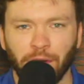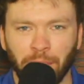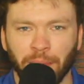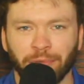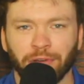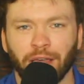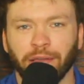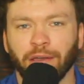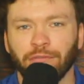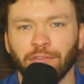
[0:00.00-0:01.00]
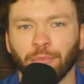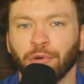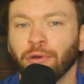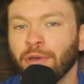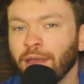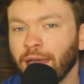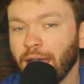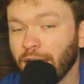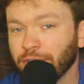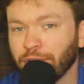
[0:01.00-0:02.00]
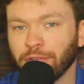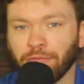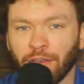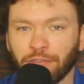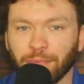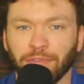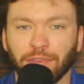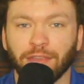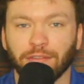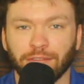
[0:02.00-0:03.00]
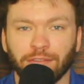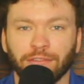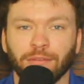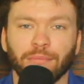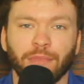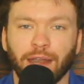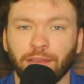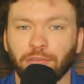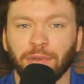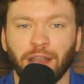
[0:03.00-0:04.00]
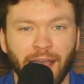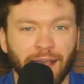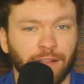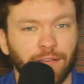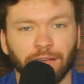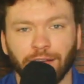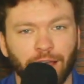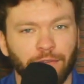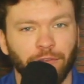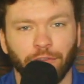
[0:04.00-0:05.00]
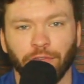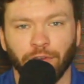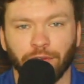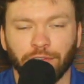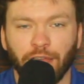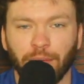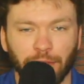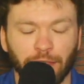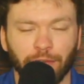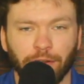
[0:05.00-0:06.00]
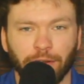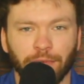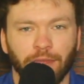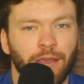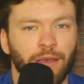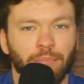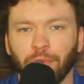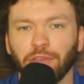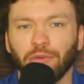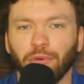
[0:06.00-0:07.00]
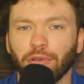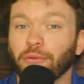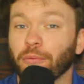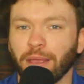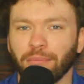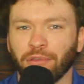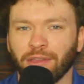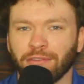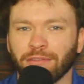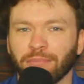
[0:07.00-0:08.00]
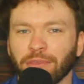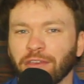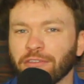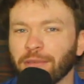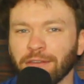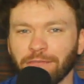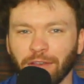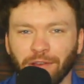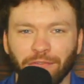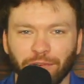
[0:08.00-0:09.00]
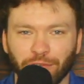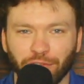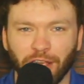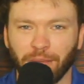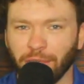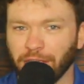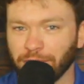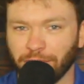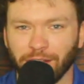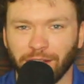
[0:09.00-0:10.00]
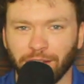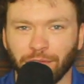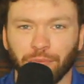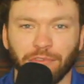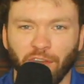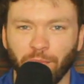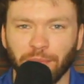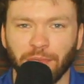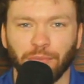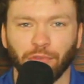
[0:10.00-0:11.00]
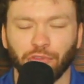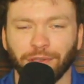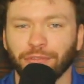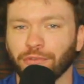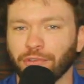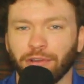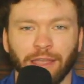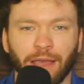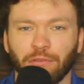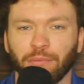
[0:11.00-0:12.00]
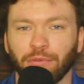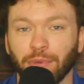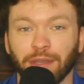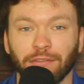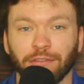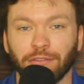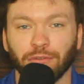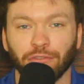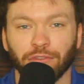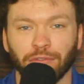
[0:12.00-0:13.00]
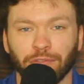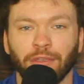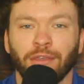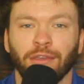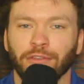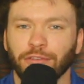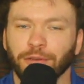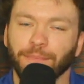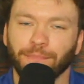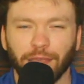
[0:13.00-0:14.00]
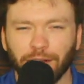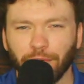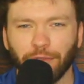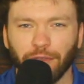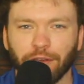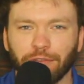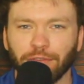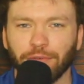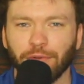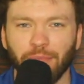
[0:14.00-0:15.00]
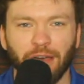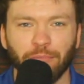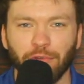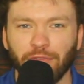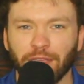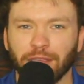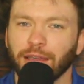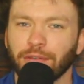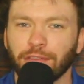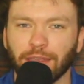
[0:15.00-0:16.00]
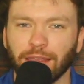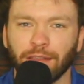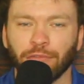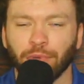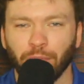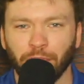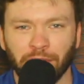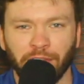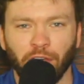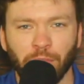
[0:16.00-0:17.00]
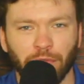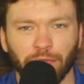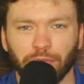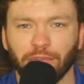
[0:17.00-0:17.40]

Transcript: lot of people are not comfortable having their investments in a system that has been hacked, not for the first time either. But you are in the right place, because my very first job in finance was helping people transfer their accounts between institutions. So I know a thing or two about moving accounts, and that's what I wanted to help you do